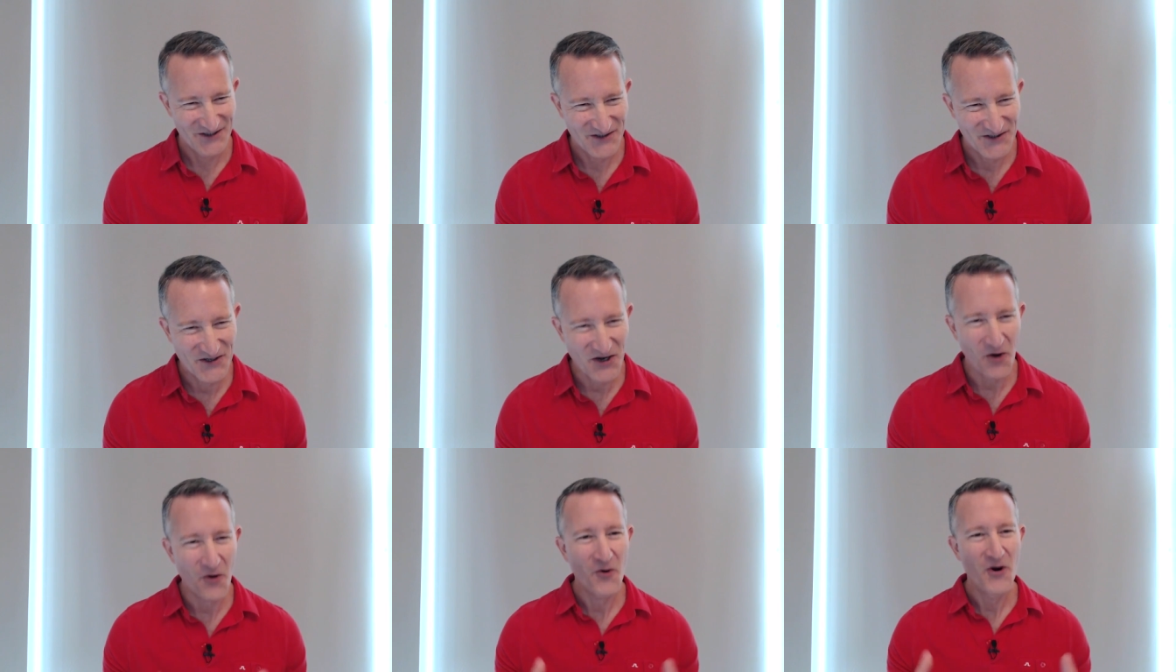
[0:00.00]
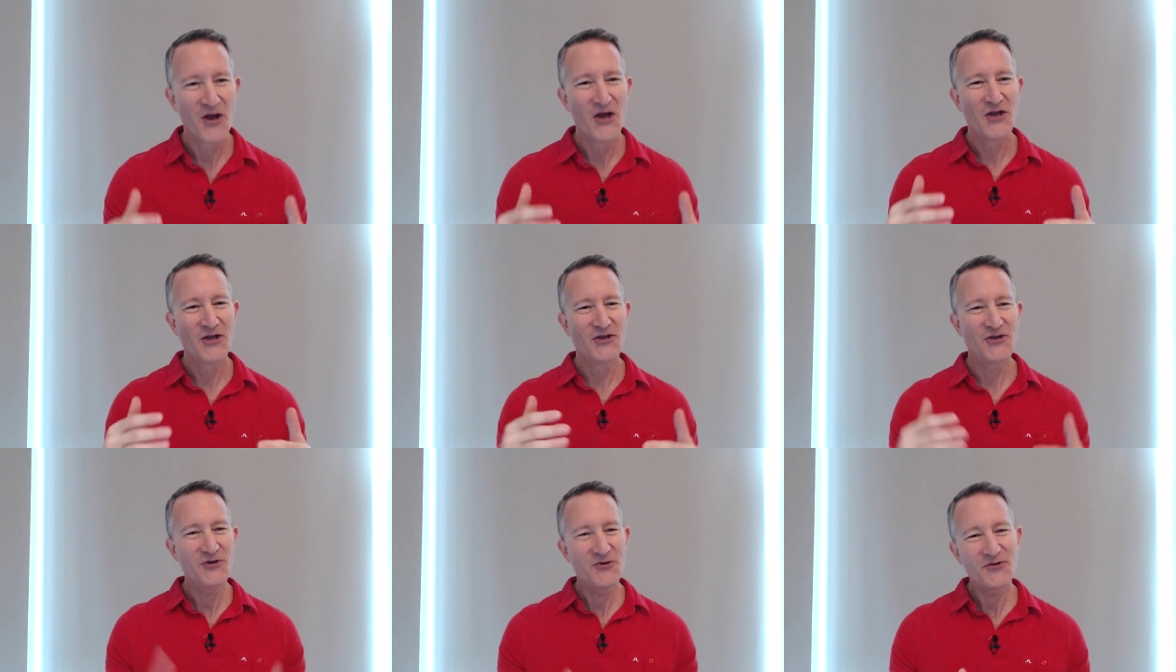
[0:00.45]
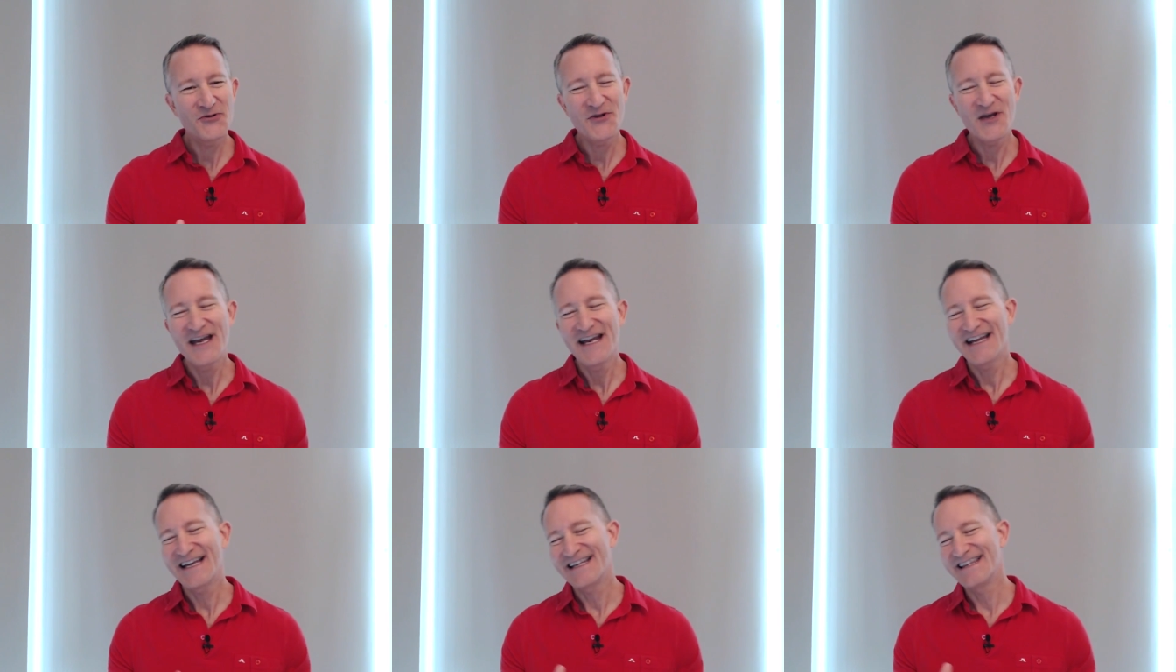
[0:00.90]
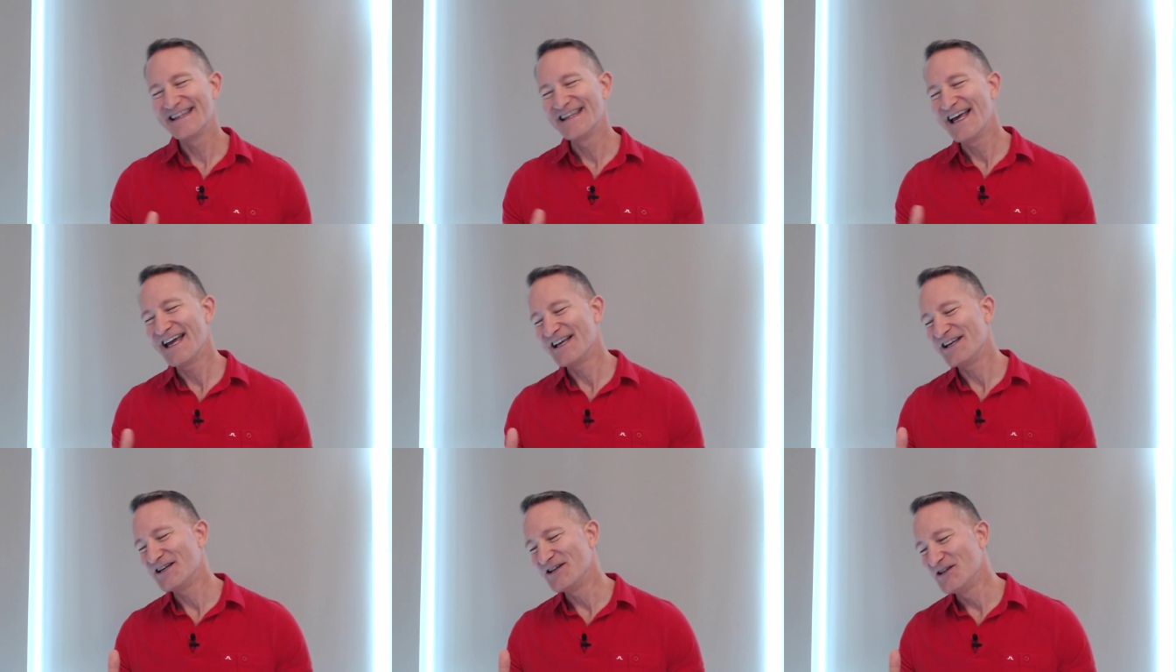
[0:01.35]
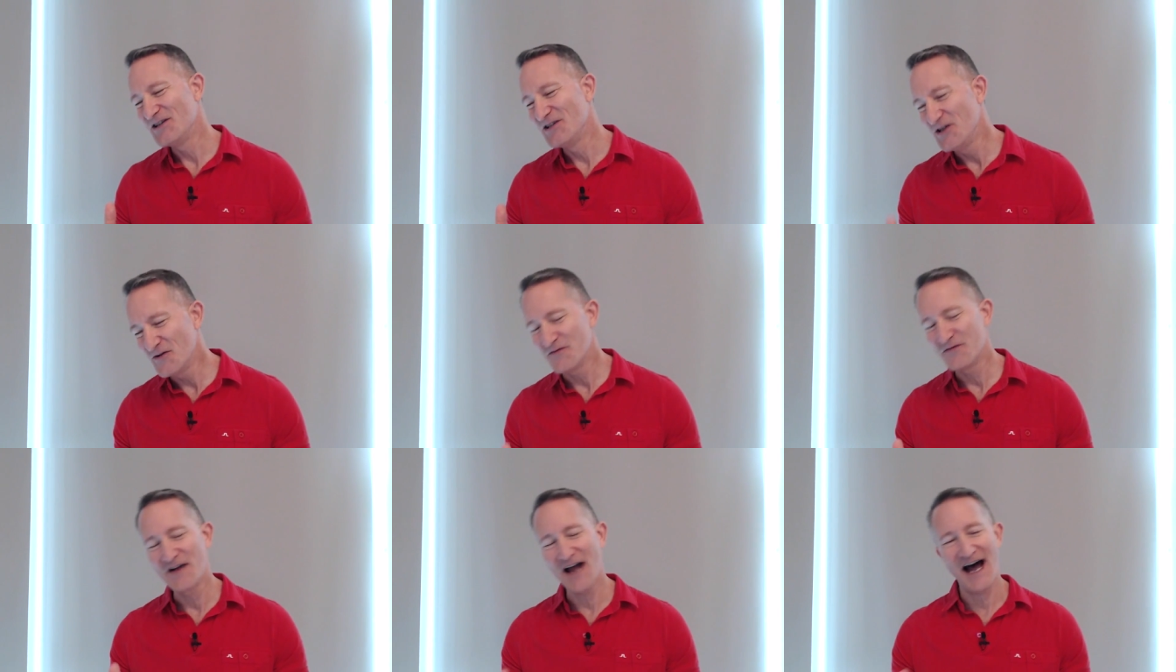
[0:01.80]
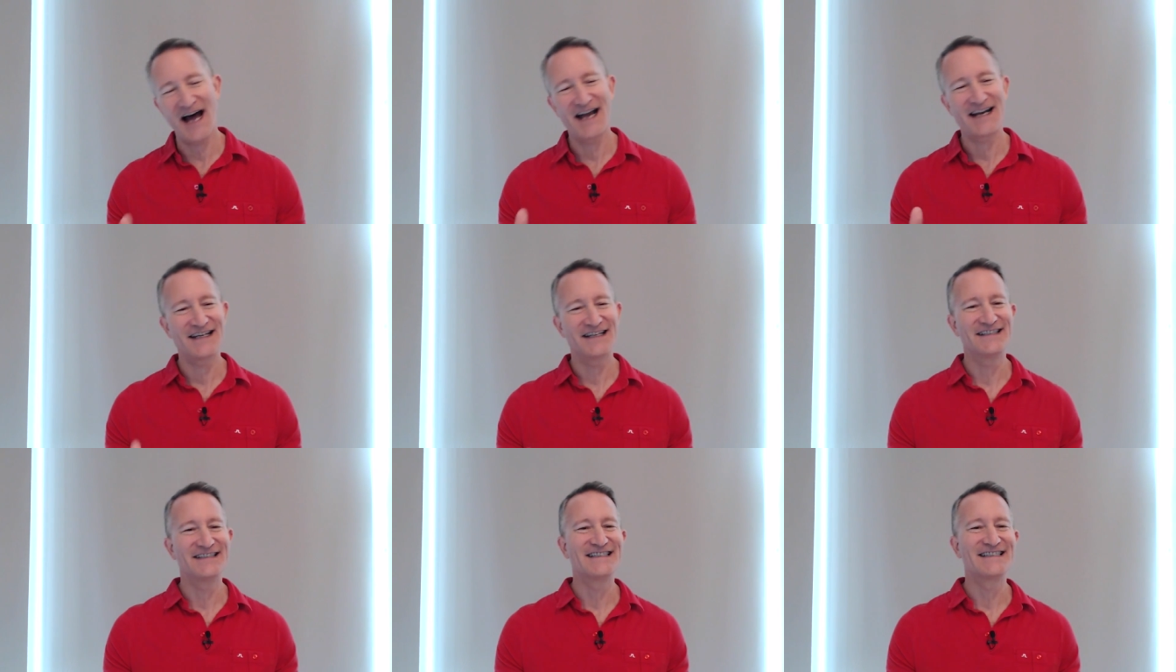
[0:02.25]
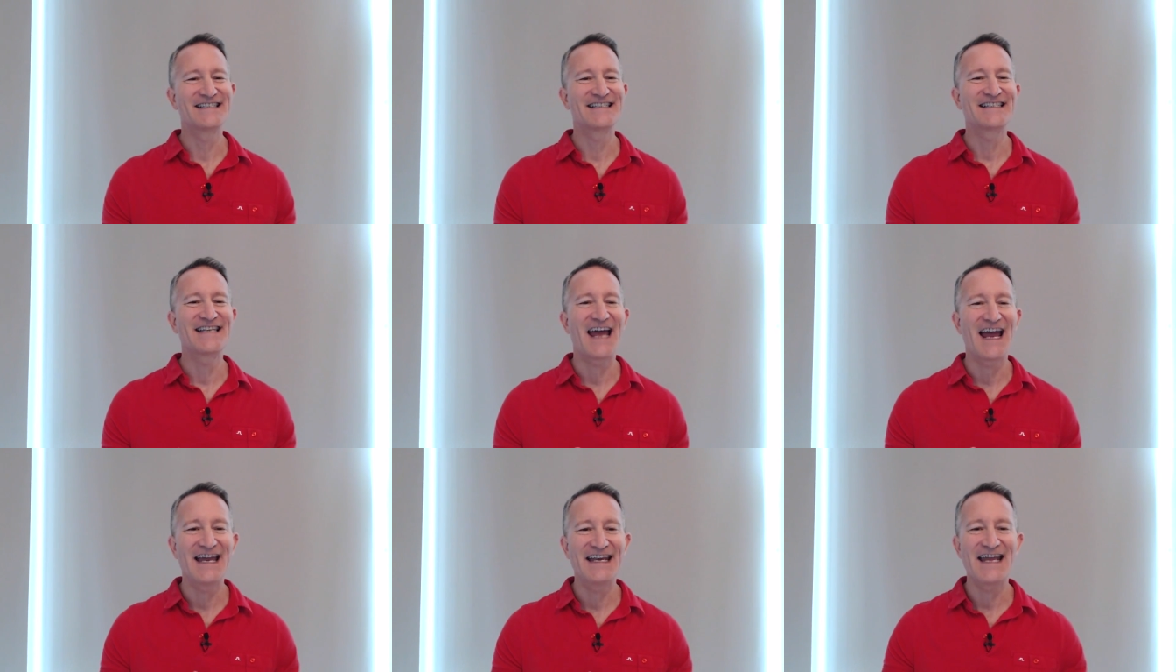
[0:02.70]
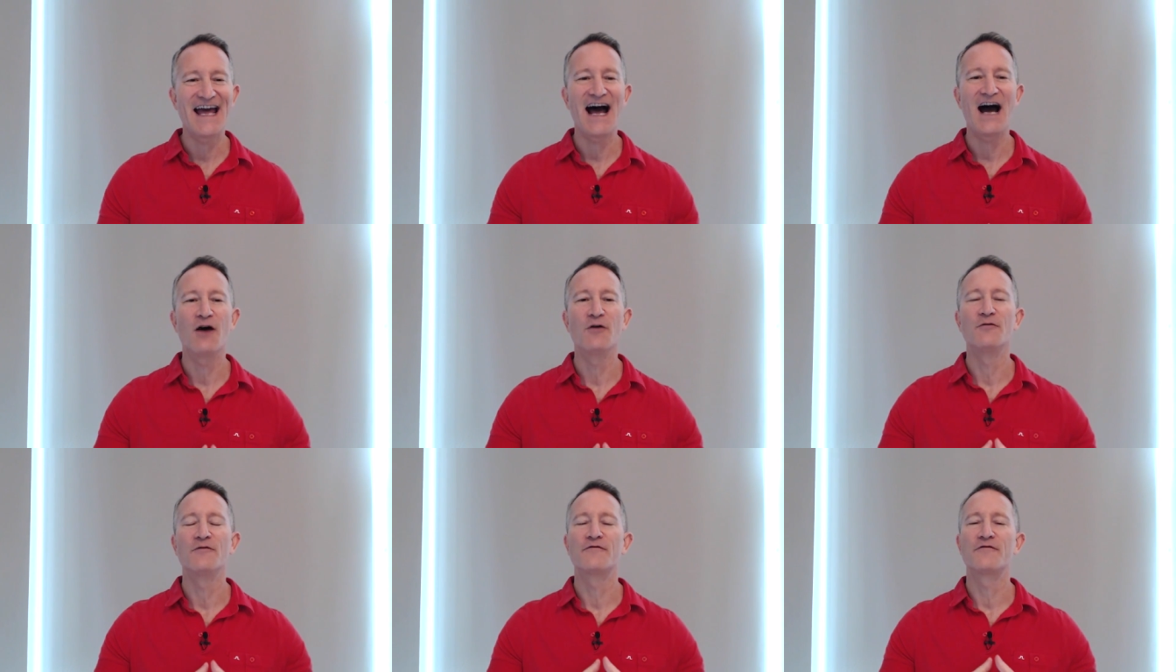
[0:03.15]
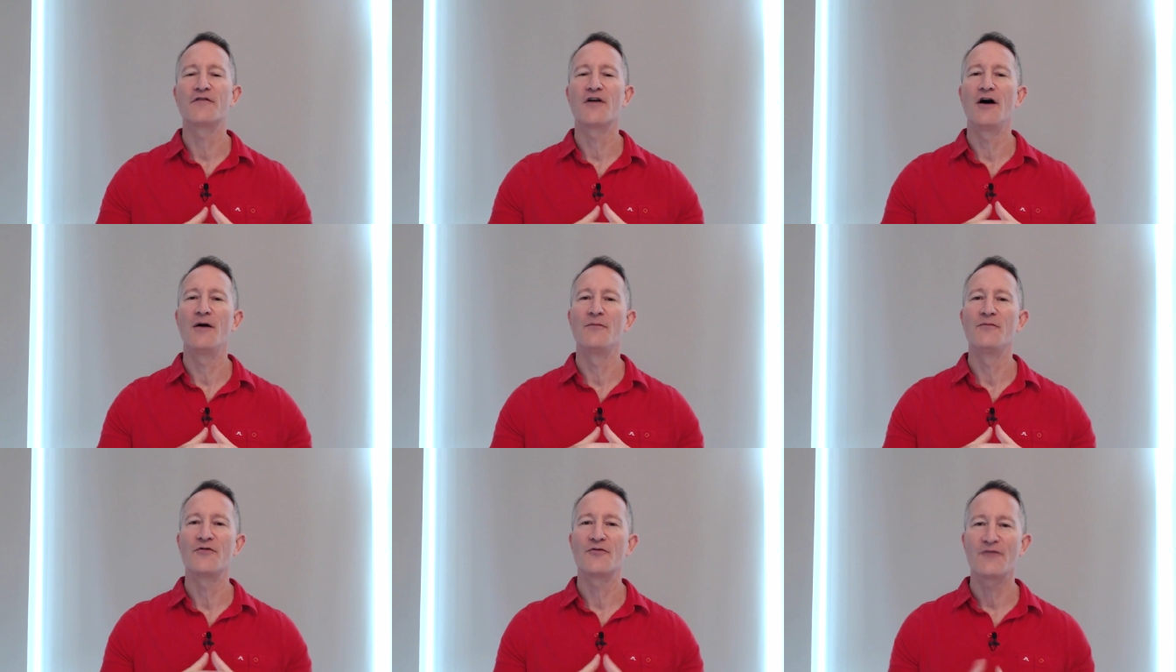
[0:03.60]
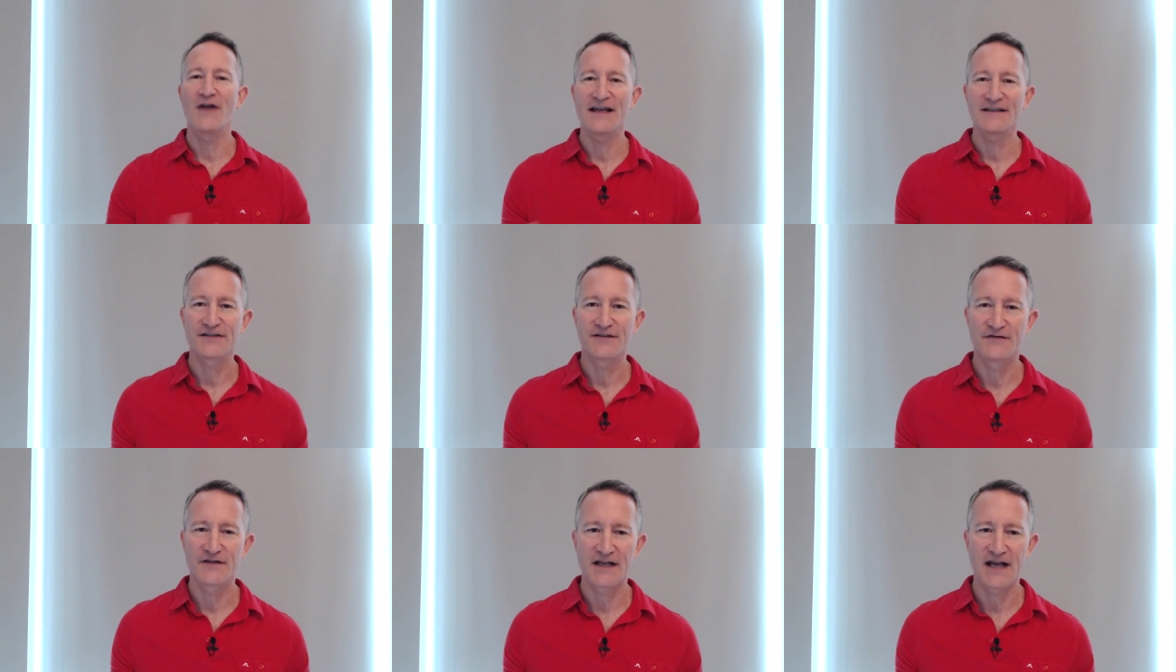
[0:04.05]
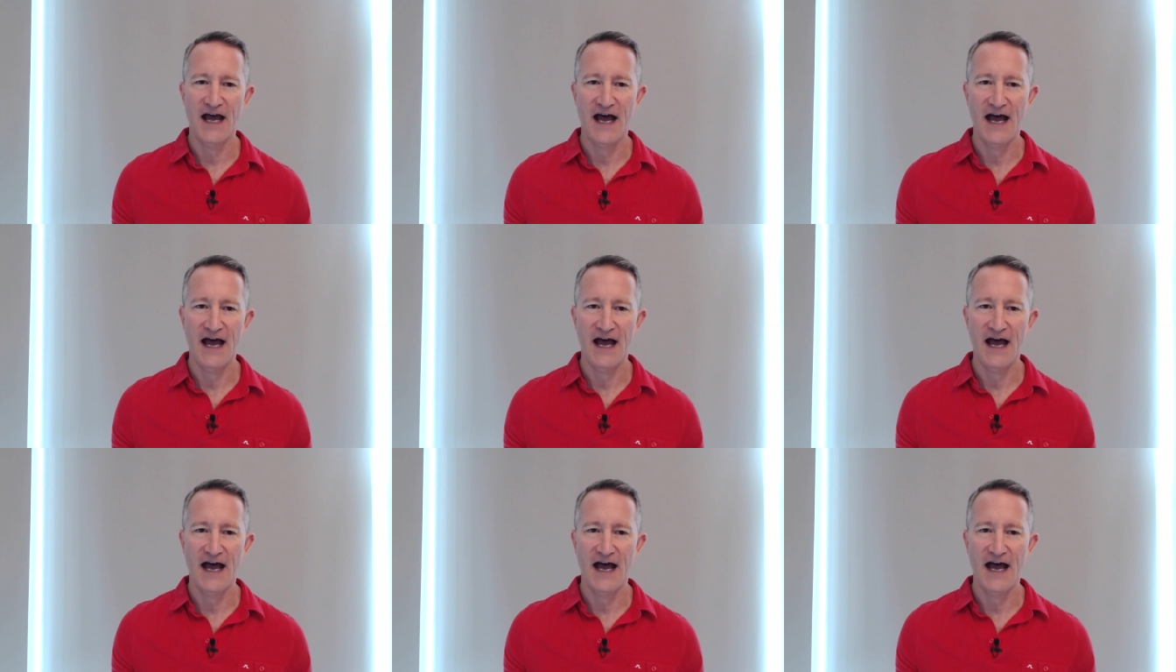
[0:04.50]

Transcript: So you think that you've got to stand out from the rest of the